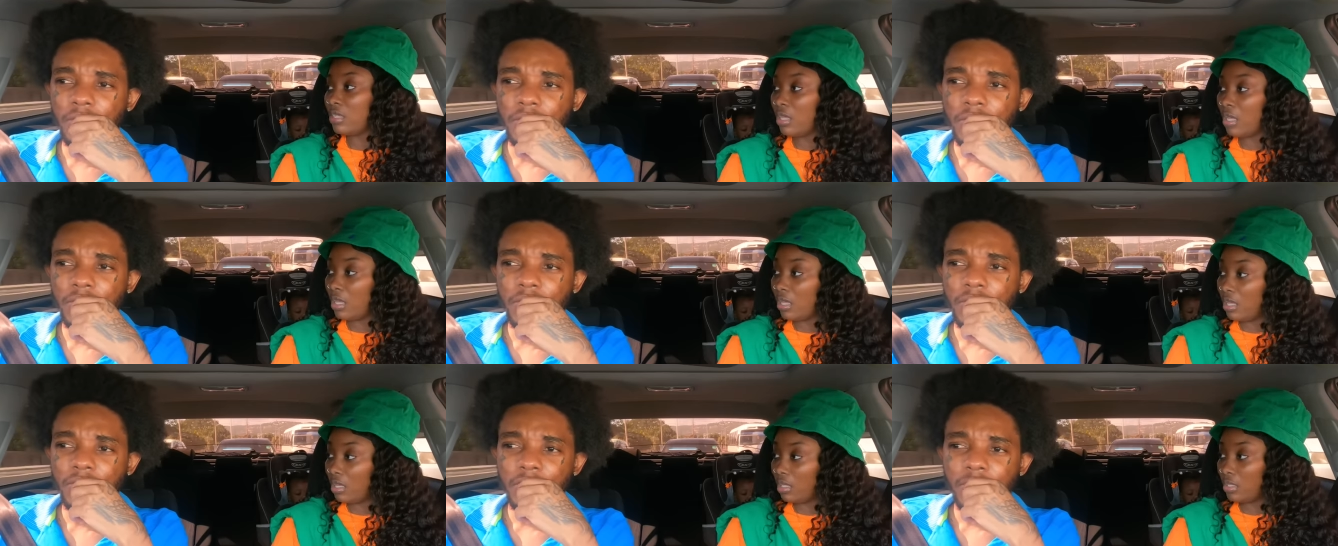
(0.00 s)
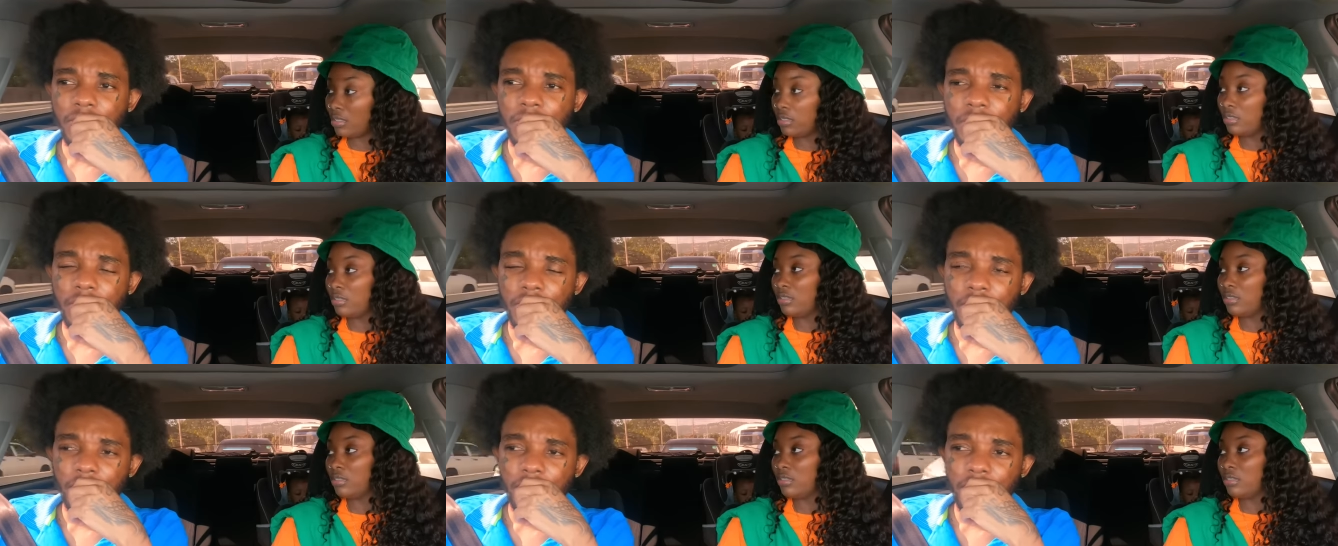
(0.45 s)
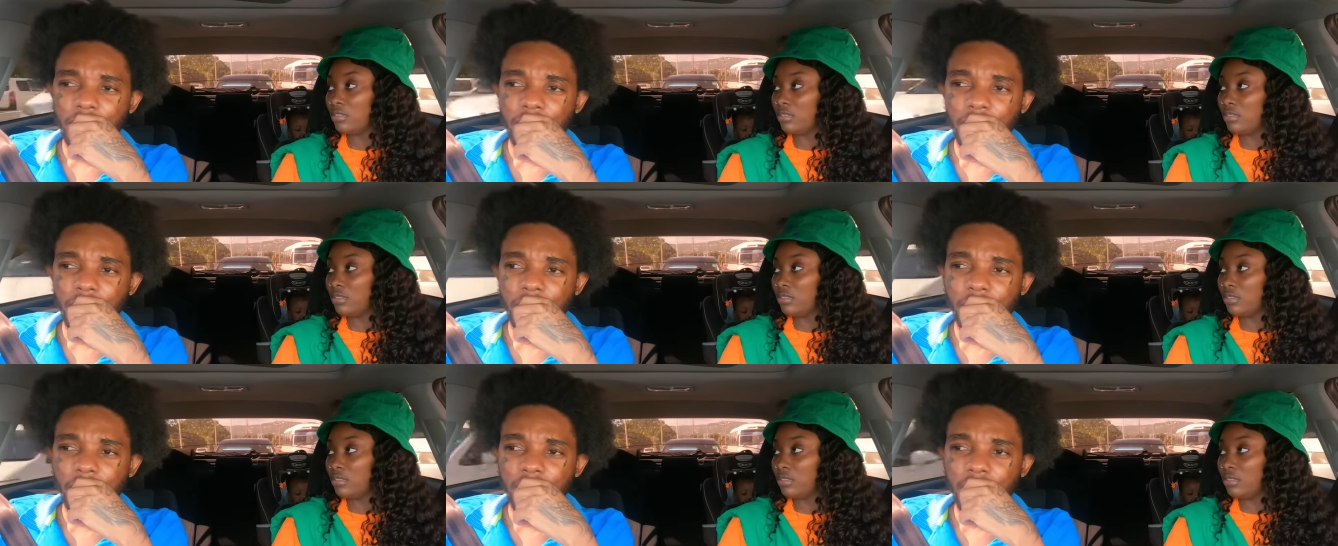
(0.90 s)
Speaker 1: Yeah.
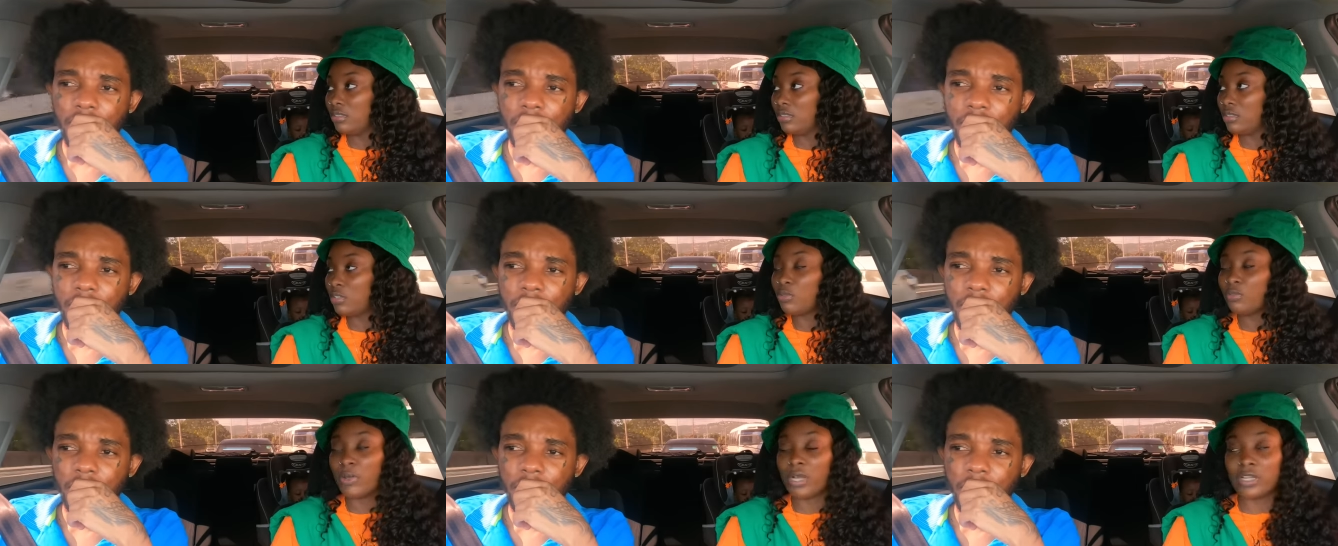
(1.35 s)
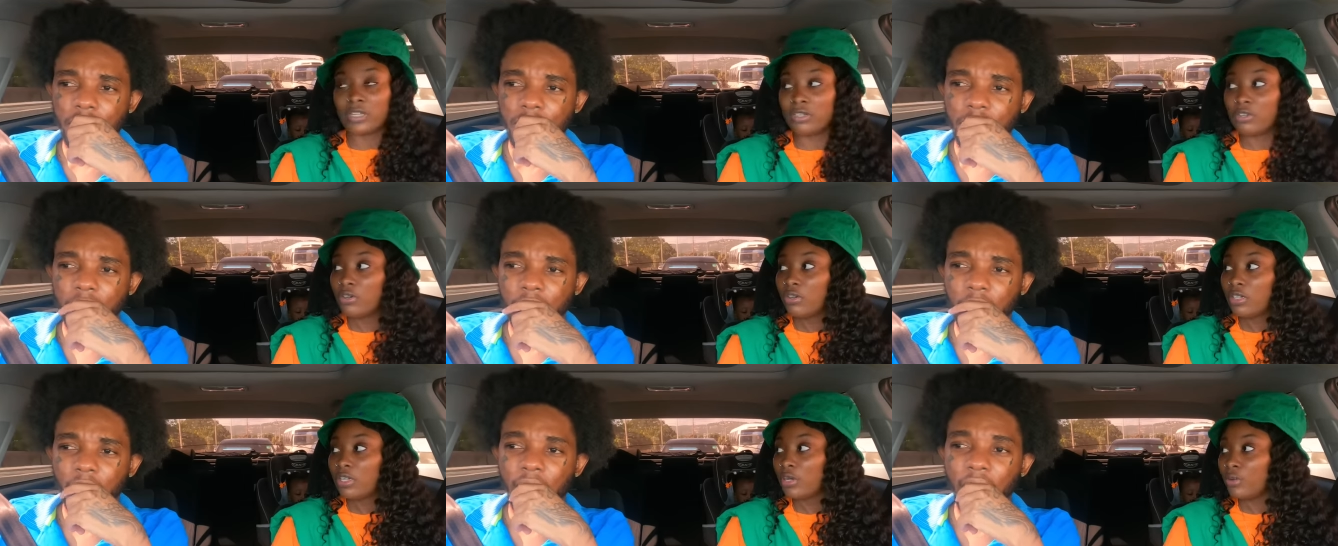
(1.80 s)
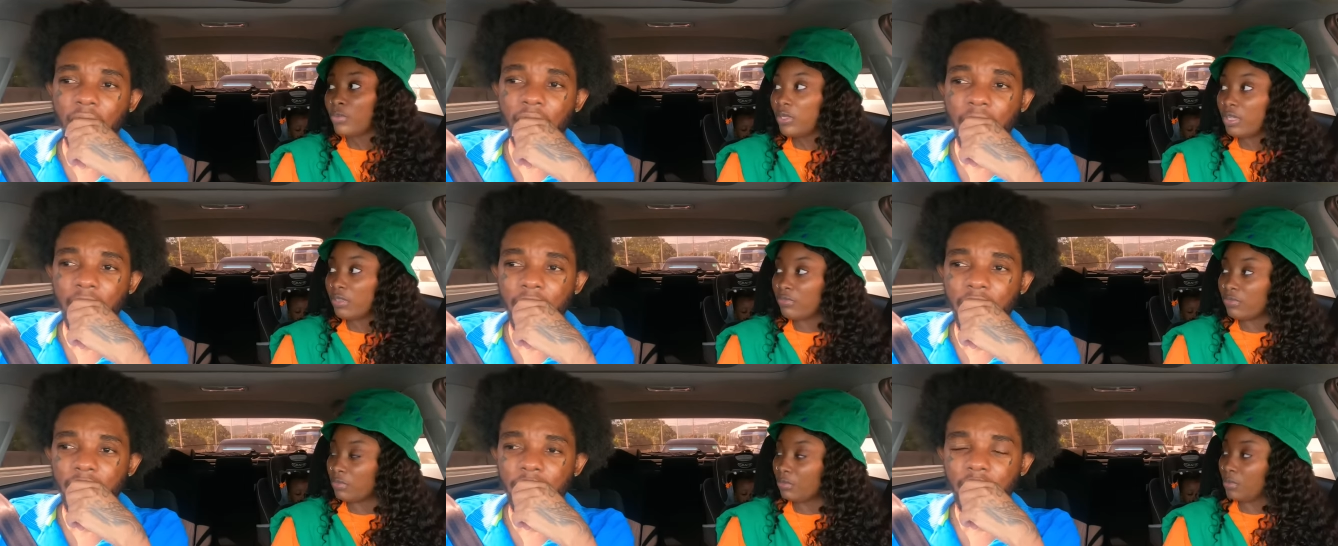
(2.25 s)
Somebody down there
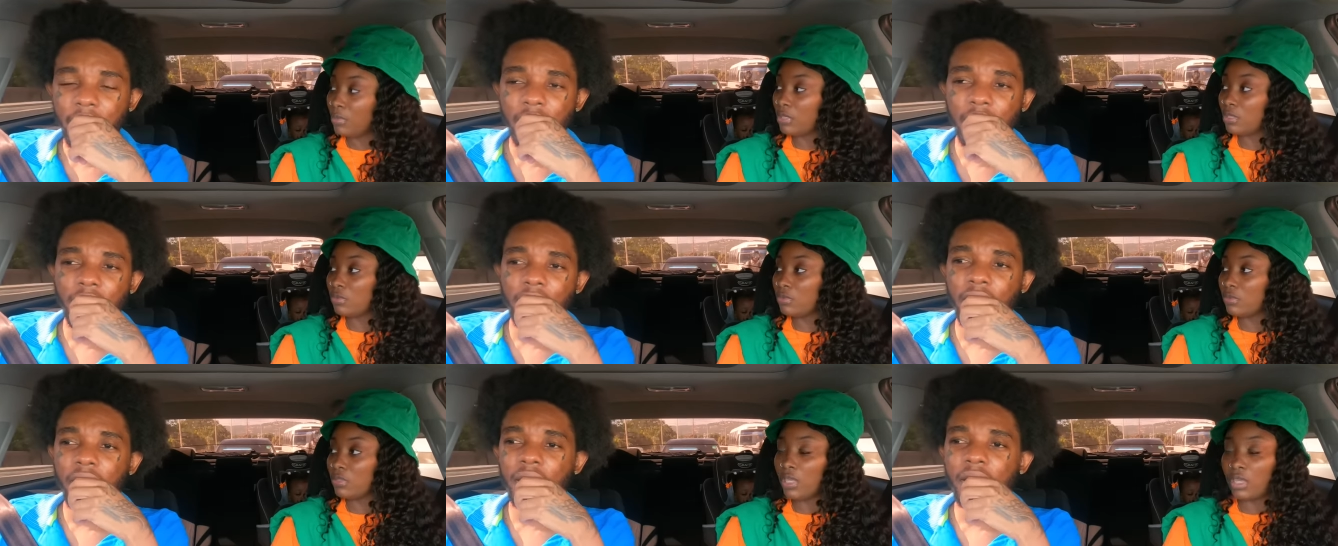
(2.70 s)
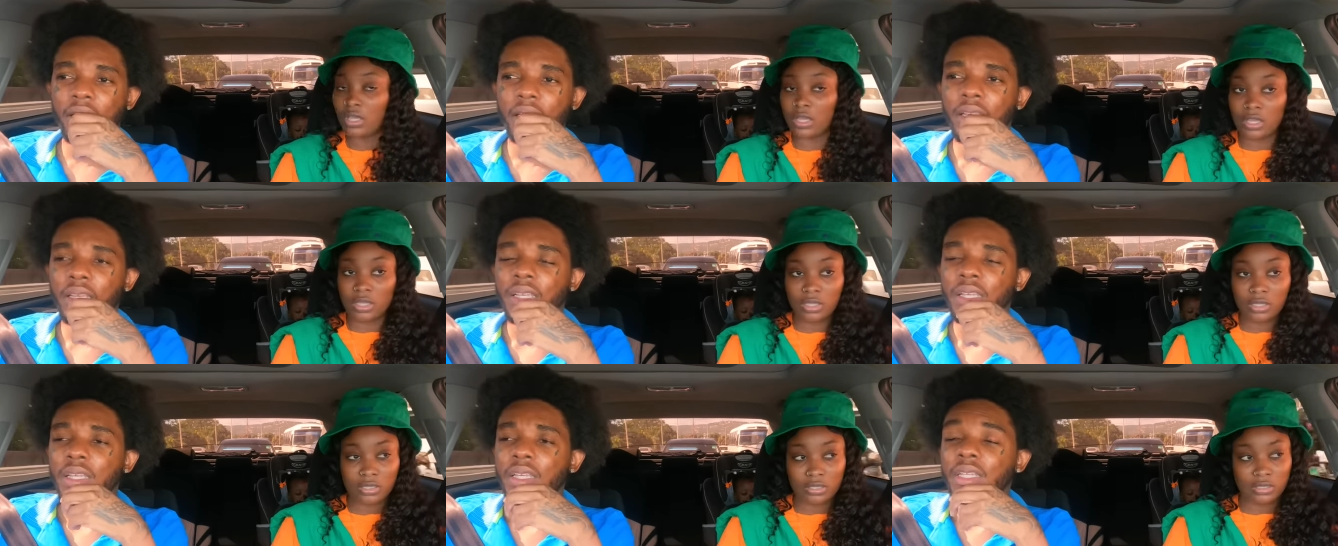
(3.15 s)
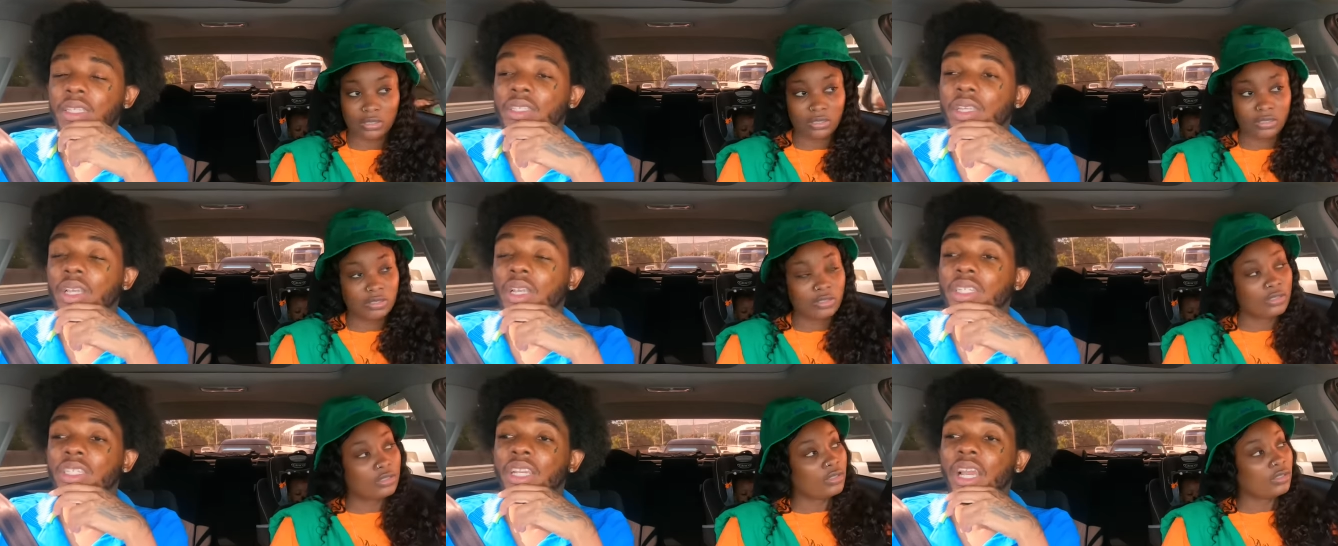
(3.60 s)
ready for me too, yeah.
Speaker 2: So
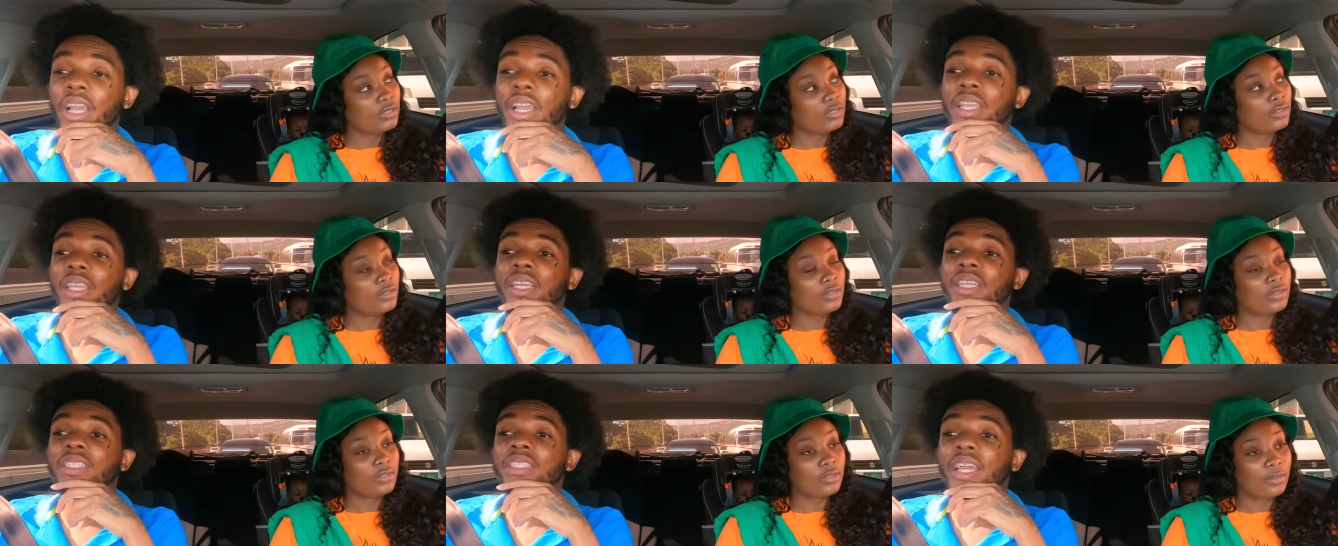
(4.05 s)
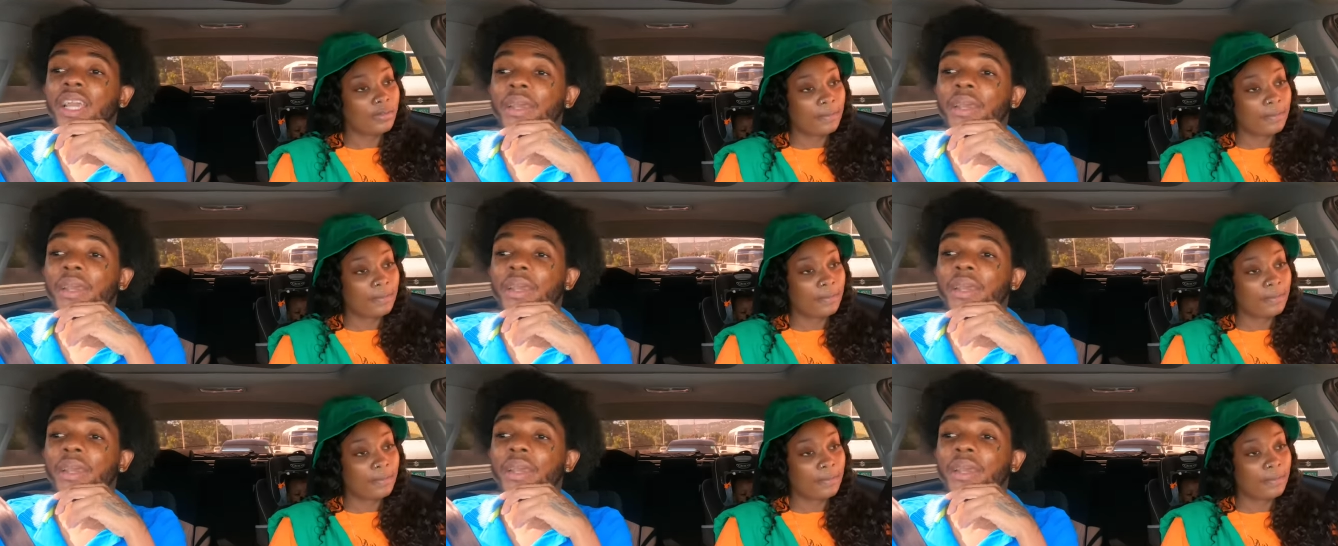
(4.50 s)
you try you try